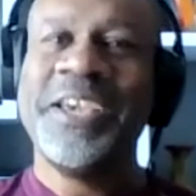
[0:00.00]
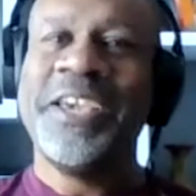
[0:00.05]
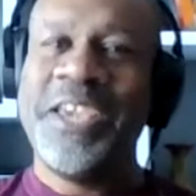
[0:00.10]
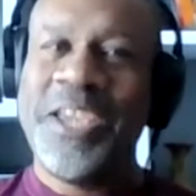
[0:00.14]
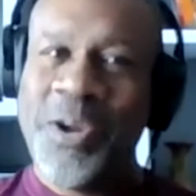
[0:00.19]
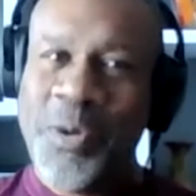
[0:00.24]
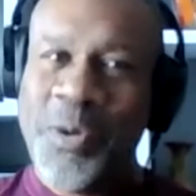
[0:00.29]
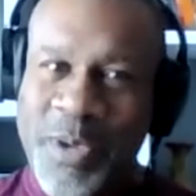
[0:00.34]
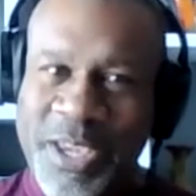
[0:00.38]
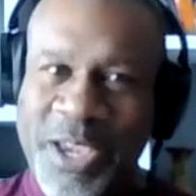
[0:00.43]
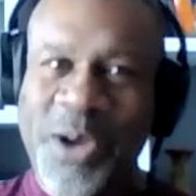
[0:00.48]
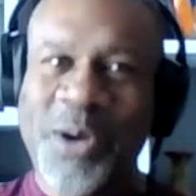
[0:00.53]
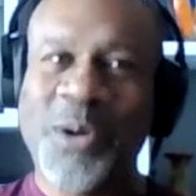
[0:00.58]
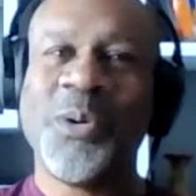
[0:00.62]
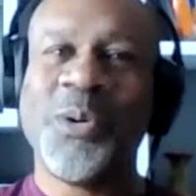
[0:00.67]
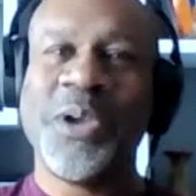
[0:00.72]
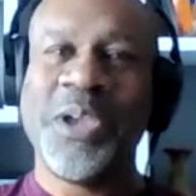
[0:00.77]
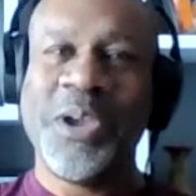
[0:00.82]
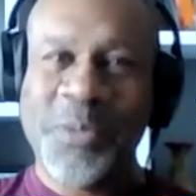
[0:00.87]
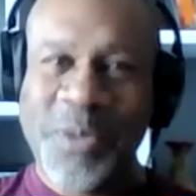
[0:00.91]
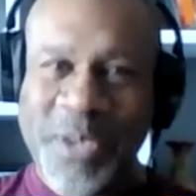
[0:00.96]
Because he was going to be
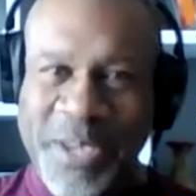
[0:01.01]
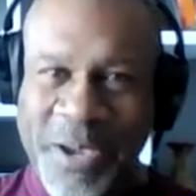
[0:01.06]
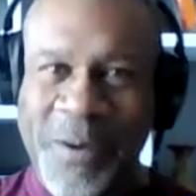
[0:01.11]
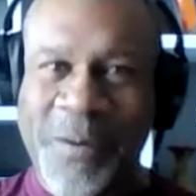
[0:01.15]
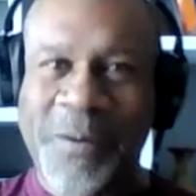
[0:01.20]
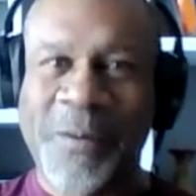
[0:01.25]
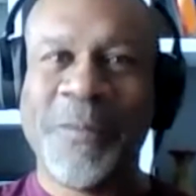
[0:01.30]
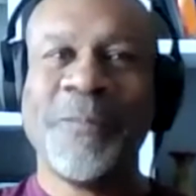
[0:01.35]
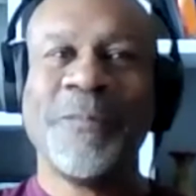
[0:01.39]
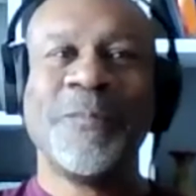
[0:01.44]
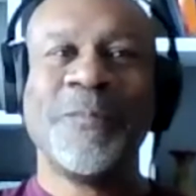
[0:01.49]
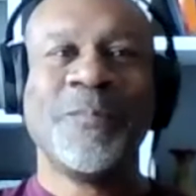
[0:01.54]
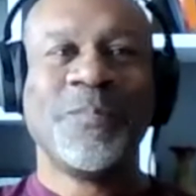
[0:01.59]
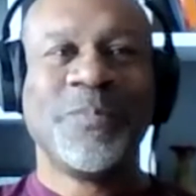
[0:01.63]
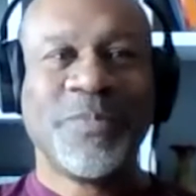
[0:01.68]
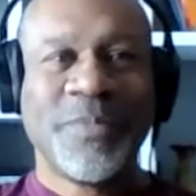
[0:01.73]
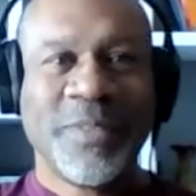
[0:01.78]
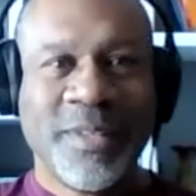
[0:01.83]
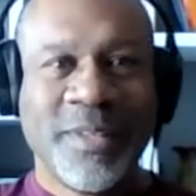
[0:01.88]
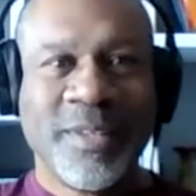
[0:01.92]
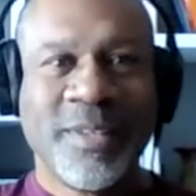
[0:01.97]
the first one there. He was
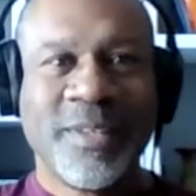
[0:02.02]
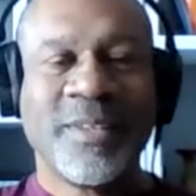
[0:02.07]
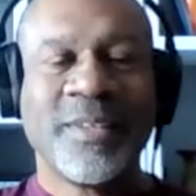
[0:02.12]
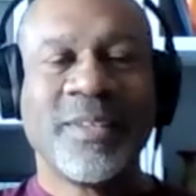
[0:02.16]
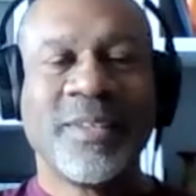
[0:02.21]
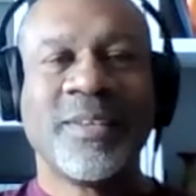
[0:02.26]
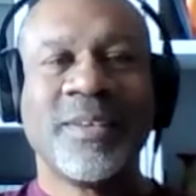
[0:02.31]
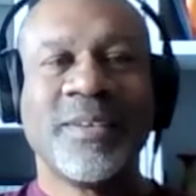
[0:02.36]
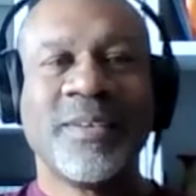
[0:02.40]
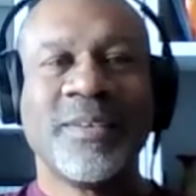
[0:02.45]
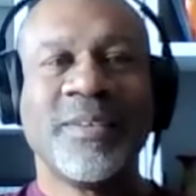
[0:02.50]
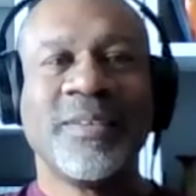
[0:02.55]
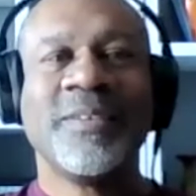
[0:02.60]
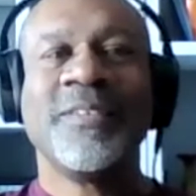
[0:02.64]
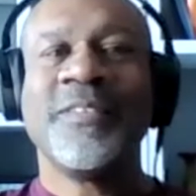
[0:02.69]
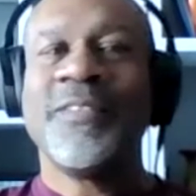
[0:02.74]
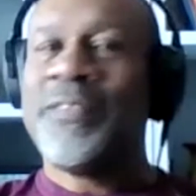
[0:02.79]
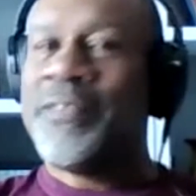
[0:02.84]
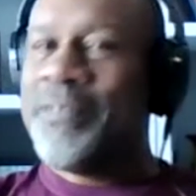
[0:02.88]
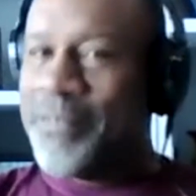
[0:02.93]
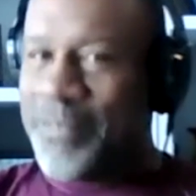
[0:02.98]
going to be the first one there when you
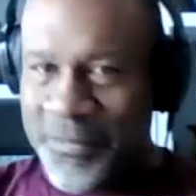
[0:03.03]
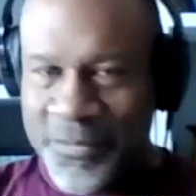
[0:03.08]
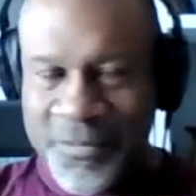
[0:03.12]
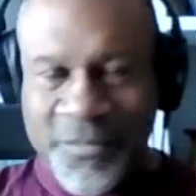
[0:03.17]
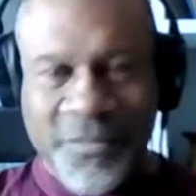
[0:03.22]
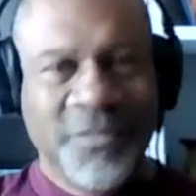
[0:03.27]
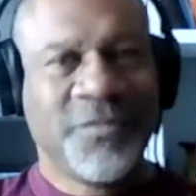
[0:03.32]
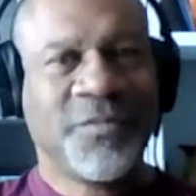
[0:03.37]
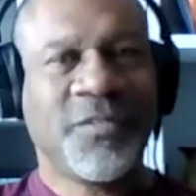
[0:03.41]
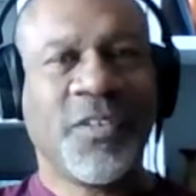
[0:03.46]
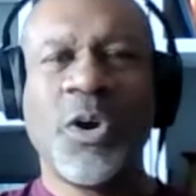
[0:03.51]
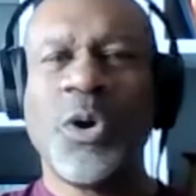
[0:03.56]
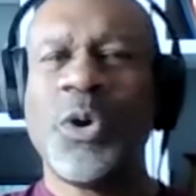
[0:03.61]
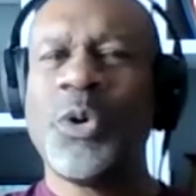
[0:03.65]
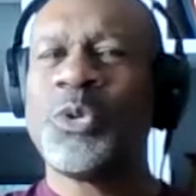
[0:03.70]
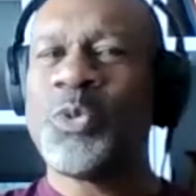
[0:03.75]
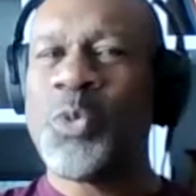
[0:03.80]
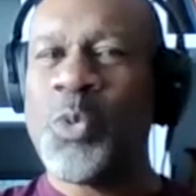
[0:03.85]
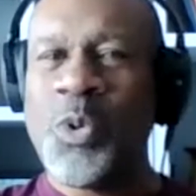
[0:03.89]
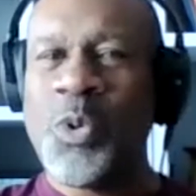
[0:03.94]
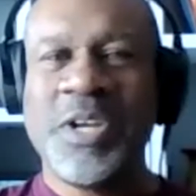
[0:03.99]
got off that field.
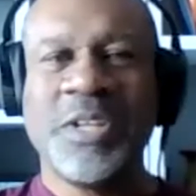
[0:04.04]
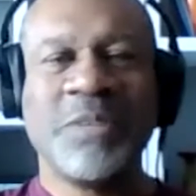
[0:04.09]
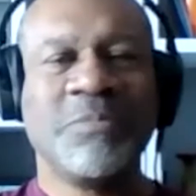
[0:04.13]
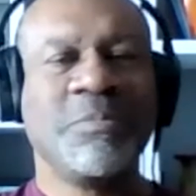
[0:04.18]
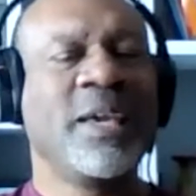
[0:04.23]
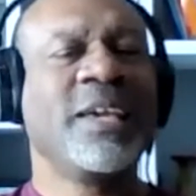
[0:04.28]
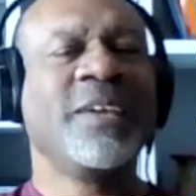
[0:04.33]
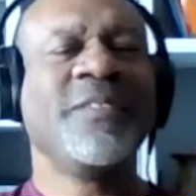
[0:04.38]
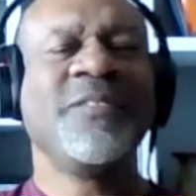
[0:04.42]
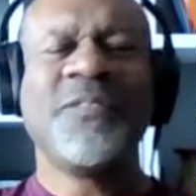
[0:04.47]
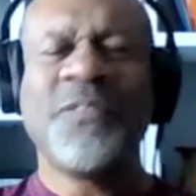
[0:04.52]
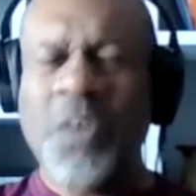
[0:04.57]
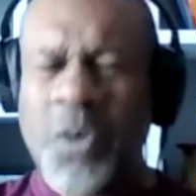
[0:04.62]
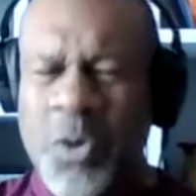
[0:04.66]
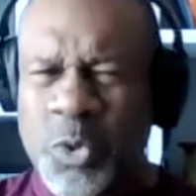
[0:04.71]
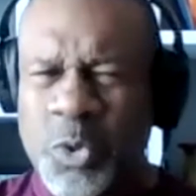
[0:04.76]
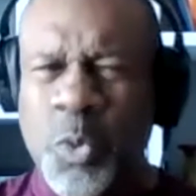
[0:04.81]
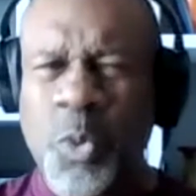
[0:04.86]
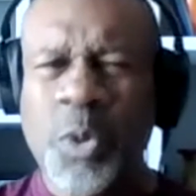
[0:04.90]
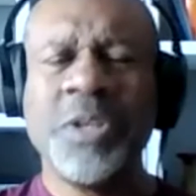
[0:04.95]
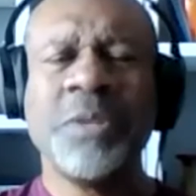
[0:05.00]
First one, man.
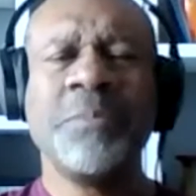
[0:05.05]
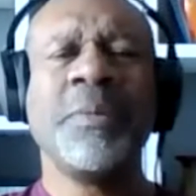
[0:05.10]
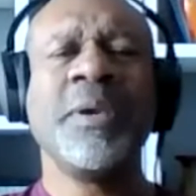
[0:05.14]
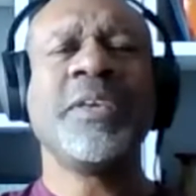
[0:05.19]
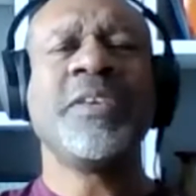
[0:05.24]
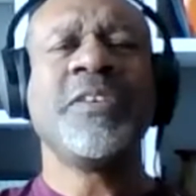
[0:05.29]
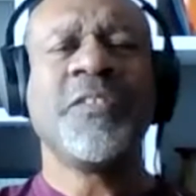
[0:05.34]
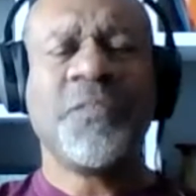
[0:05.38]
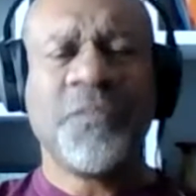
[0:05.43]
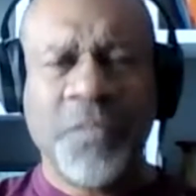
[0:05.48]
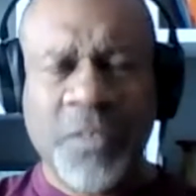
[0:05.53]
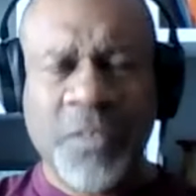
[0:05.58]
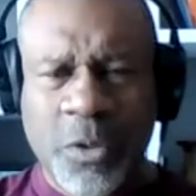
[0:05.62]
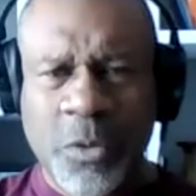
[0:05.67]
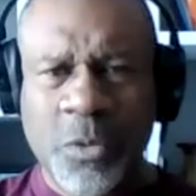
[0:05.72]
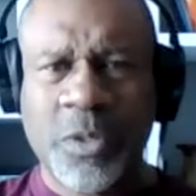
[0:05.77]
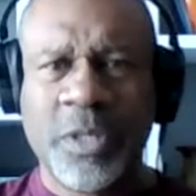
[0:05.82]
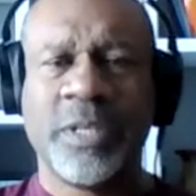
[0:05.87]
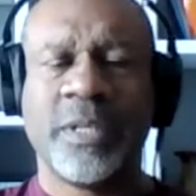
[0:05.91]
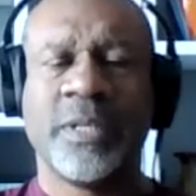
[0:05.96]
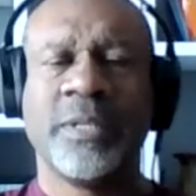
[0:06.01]
First one to make you
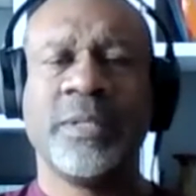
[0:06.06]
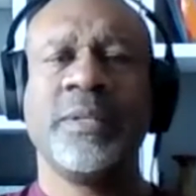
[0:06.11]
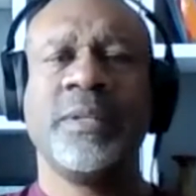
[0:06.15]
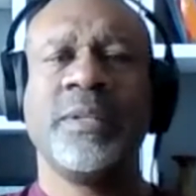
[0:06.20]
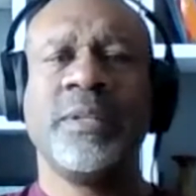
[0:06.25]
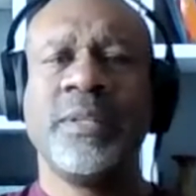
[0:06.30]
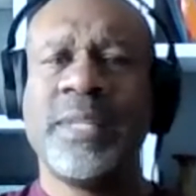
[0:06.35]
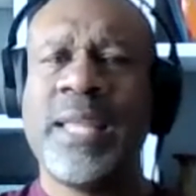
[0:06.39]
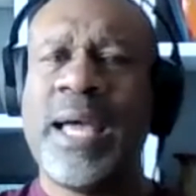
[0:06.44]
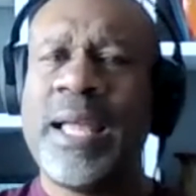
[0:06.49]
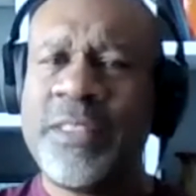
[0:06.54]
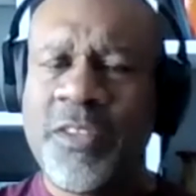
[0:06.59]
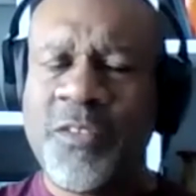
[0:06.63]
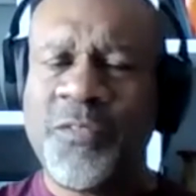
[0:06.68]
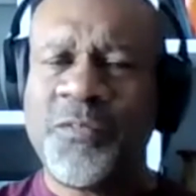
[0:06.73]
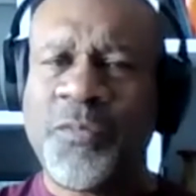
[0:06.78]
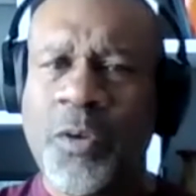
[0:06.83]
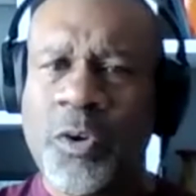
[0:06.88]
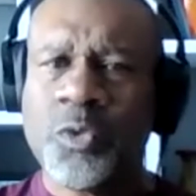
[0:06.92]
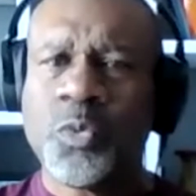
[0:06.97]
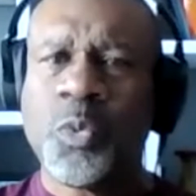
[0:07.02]
feel good. Not the
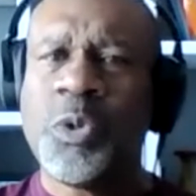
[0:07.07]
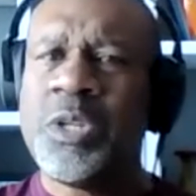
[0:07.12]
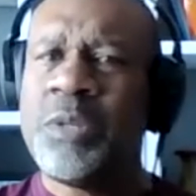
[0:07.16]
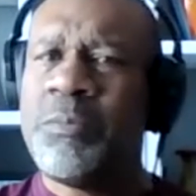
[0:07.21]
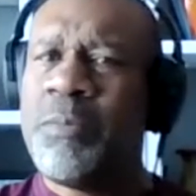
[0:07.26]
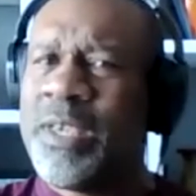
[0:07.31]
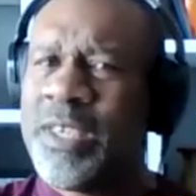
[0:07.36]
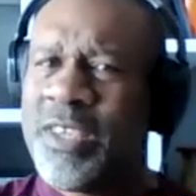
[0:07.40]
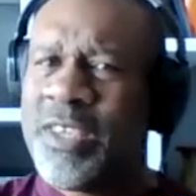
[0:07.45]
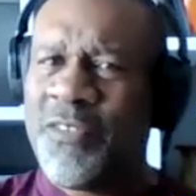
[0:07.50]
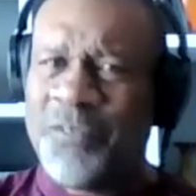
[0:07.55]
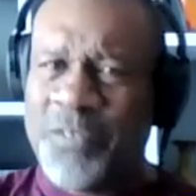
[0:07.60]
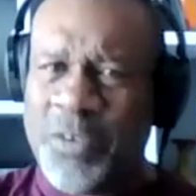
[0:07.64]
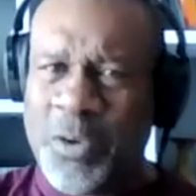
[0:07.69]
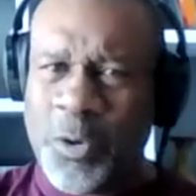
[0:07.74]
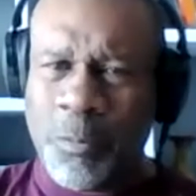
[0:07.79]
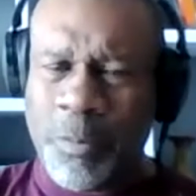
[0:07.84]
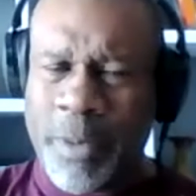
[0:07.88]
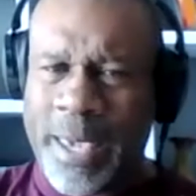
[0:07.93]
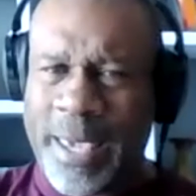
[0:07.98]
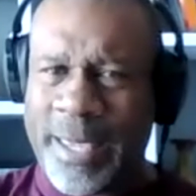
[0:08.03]
first one to make you
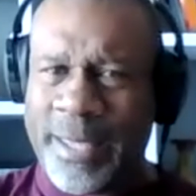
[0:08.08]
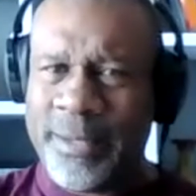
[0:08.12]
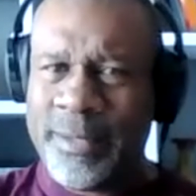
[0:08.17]
feel bad.